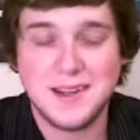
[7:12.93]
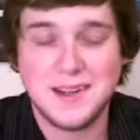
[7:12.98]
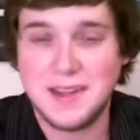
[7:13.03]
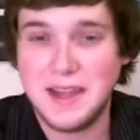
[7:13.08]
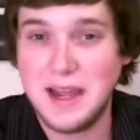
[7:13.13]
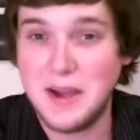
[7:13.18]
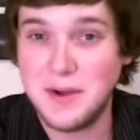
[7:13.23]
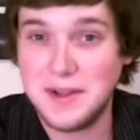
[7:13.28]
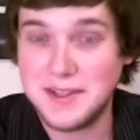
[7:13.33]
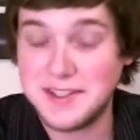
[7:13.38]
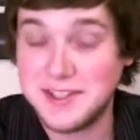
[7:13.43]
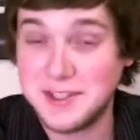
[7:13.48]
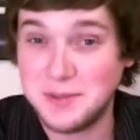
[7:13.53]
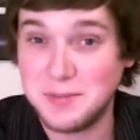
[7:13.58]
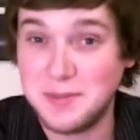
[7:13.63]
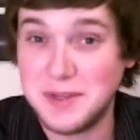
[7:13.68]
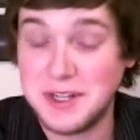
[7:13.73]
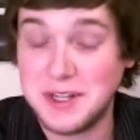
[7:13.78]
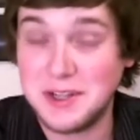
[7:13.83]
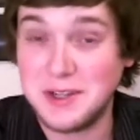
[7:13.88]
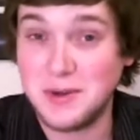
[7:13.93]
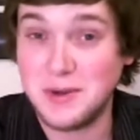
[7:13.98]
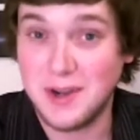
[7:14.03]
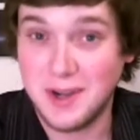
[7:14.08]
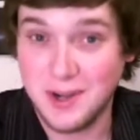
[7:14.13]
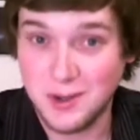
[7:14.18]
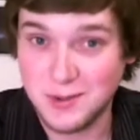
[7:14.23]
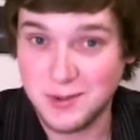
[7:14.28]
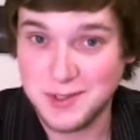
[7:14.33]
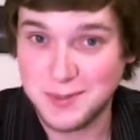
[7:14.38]
Now enter Bigelow
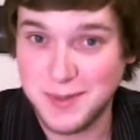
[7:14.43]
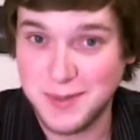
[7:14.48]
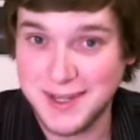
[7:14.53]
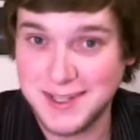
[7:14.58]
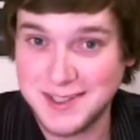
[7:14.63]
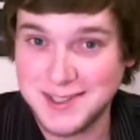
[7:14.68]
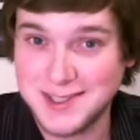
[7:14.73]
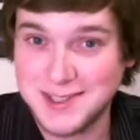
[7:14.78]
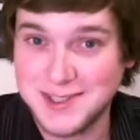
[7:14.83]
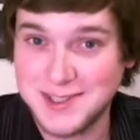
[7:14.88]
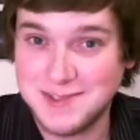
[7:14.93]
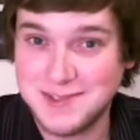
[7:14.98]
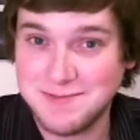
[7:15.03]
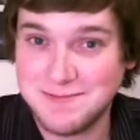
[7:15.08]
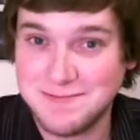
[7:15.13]
Aerospace.